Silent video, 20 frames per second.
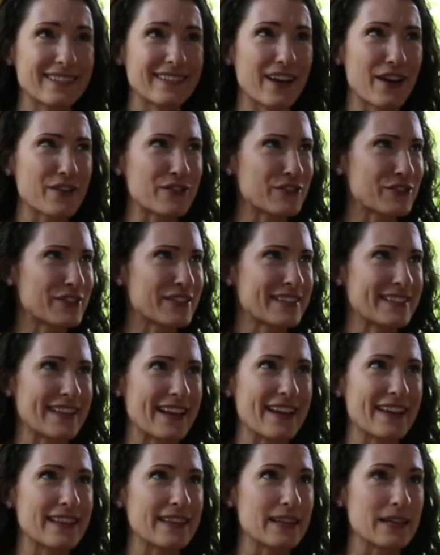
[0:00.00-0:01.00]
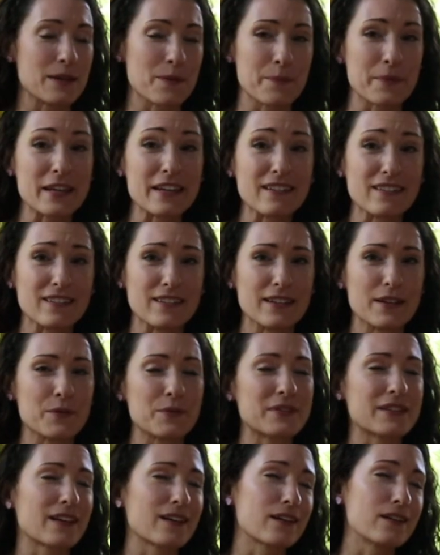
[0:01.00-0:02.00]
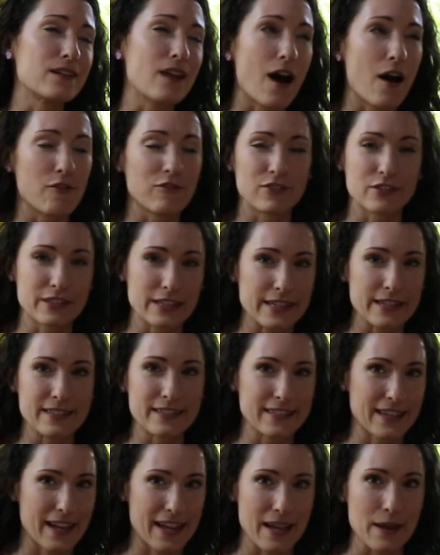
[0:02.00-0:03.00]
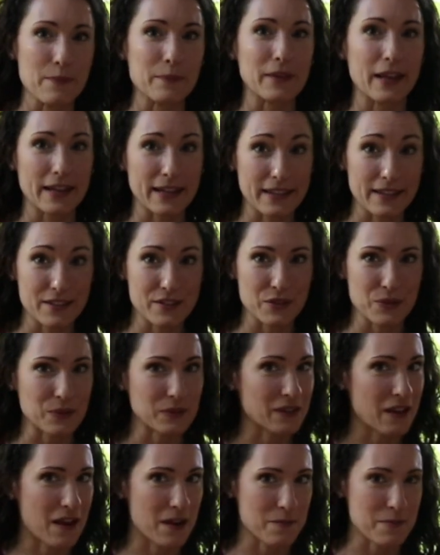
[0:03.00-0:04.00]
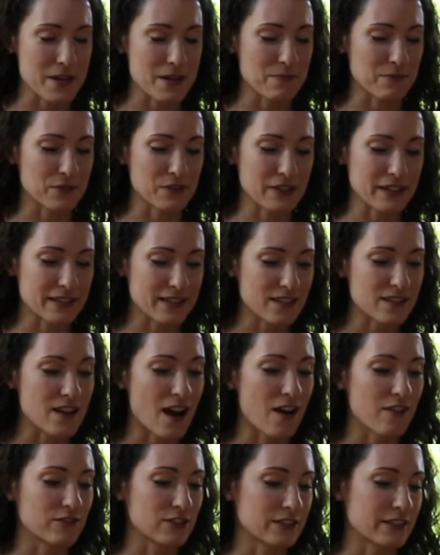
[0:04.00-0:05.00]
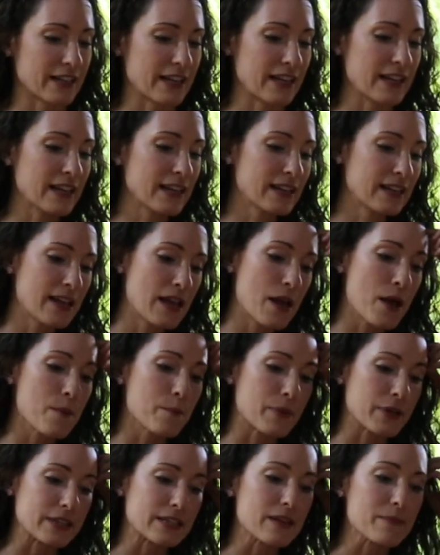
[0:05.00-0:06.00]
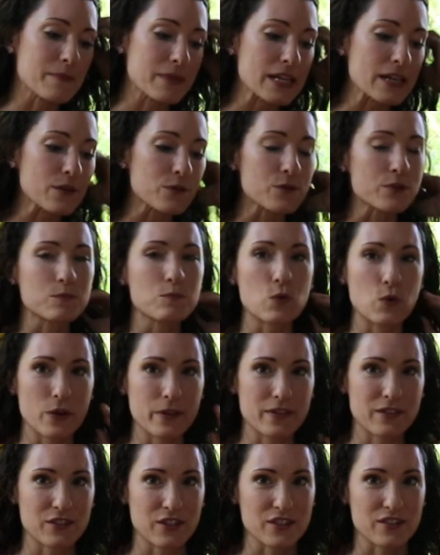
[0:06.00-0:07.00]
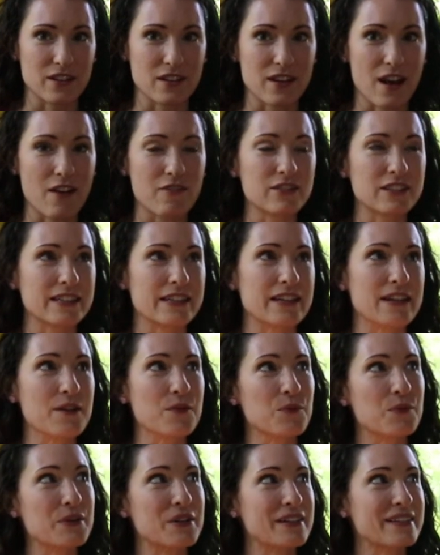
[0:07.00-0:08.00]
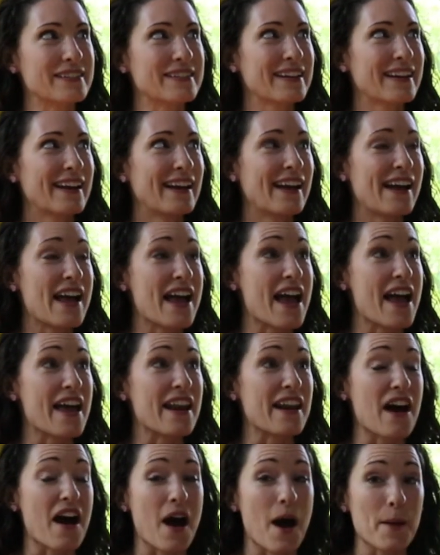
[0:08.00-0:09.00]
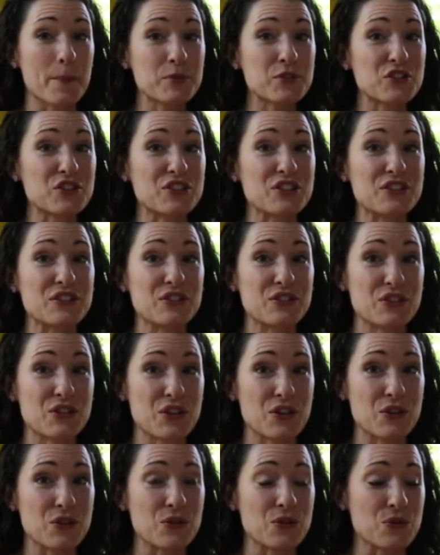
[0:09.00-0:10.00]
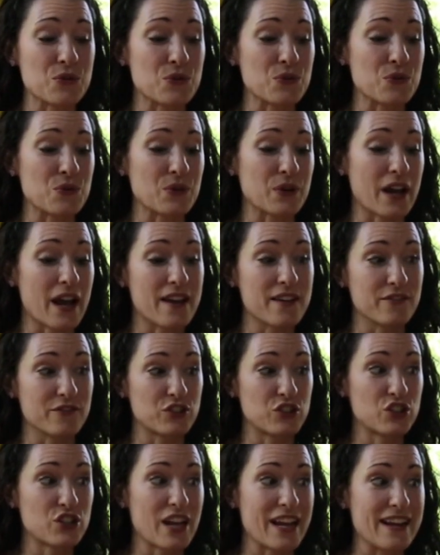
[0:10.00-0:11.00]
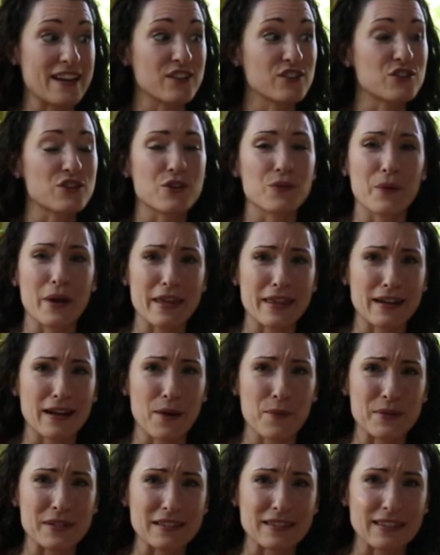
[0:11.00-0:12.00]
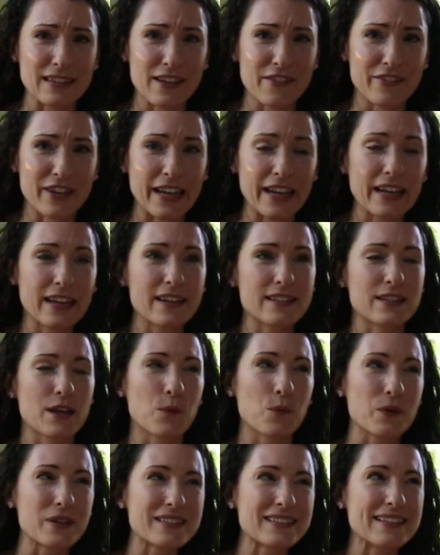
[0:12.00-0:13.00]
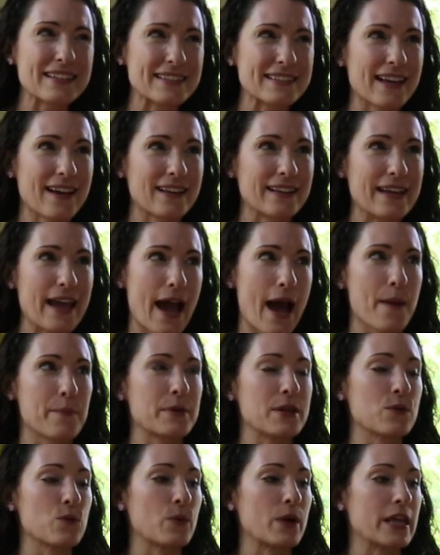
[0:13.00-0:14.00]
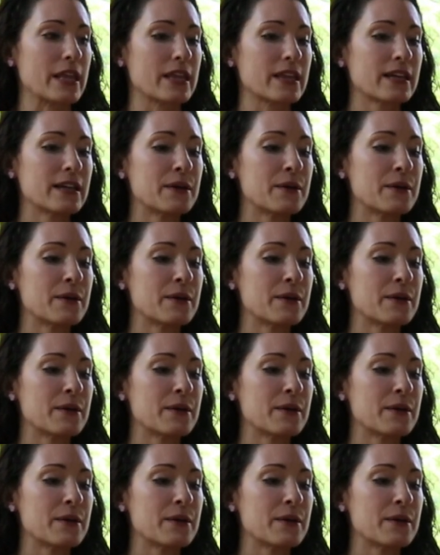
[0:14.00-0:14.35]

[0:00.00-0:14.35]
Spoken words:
understand the appeal. It was like a novelty to him, like it is to a lot of people. It's a novelty. But to me, it was more than just a novelty. It was an option to kind of change the way that I was living, because I wasn't exactly happy with